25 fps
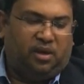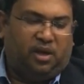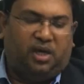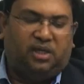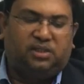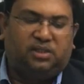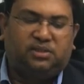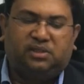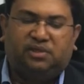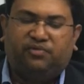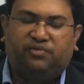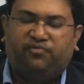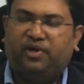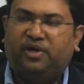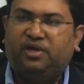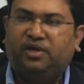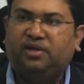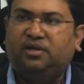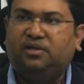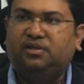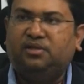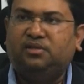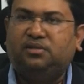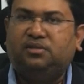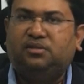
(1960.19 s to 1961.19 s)
as
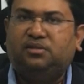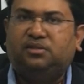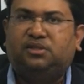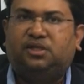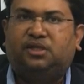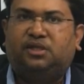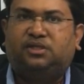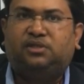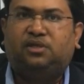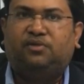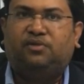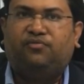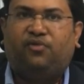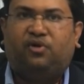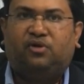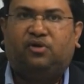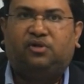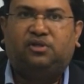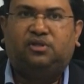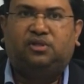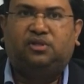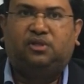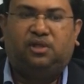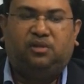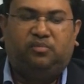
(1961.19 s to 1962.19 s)
defined in section
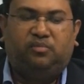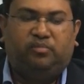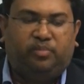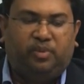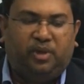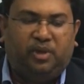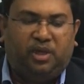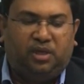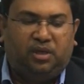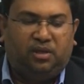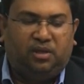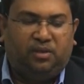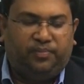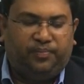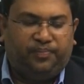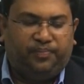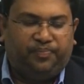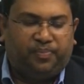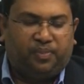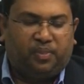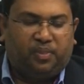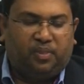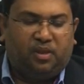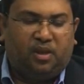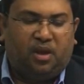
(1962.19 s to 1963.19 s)
43B
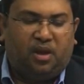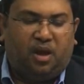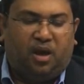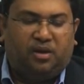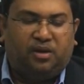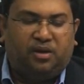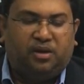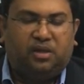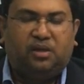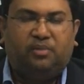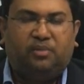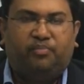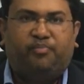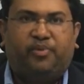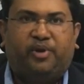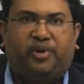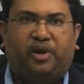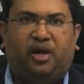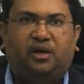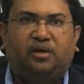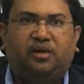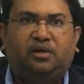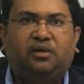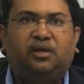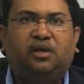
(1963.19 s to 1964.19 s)
under a
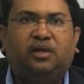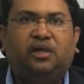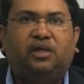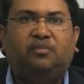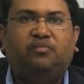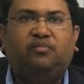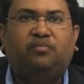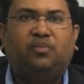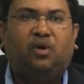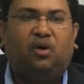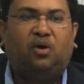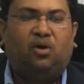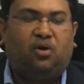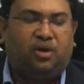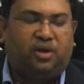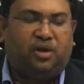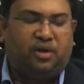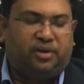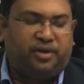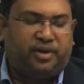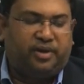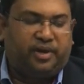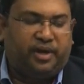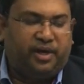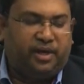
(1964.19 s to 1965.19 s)
brand name
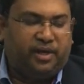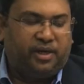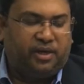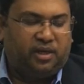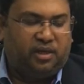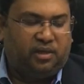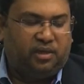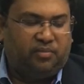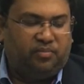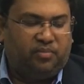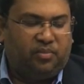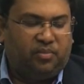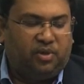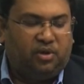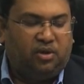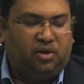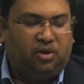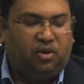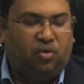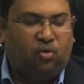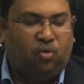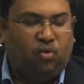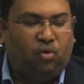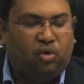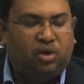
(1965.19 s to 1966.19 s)
or a trade name
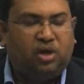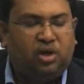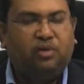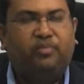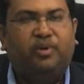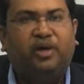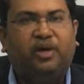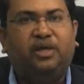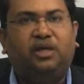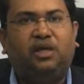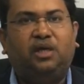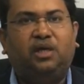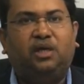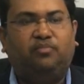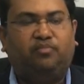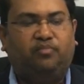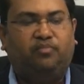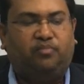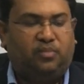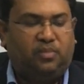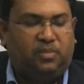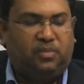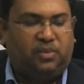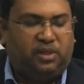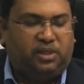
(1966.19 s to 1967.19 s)
owned by
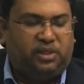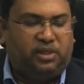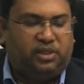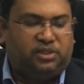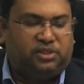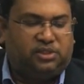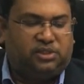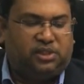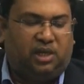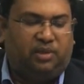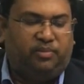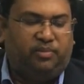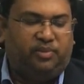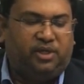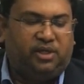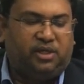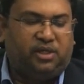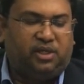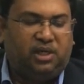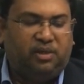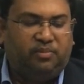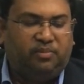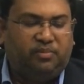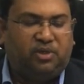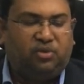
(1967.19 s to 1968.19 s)
him shall be
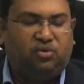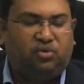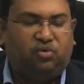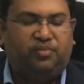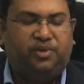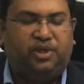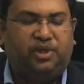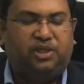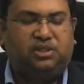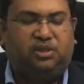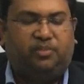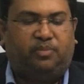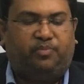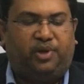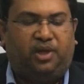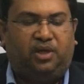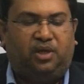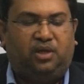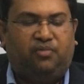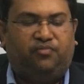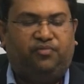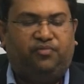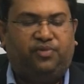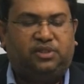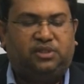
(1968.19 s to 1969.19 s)
deemed to be a supply
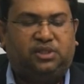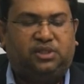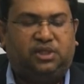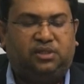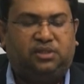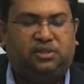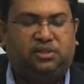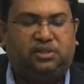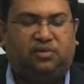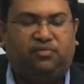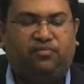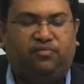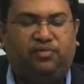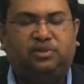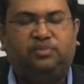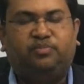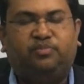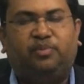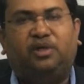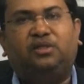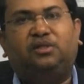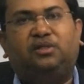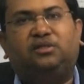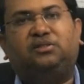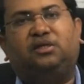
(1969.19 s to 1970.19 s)
of the said service
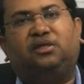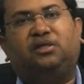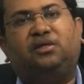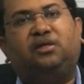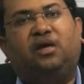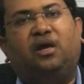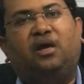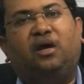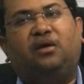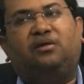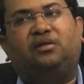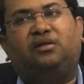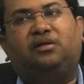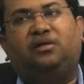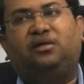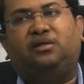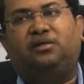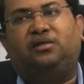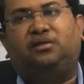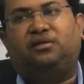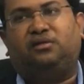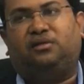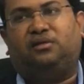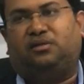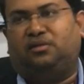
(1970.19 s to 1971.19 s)
by the said
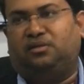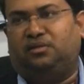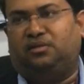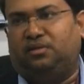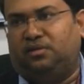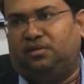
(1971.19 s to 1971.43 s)
aggregator.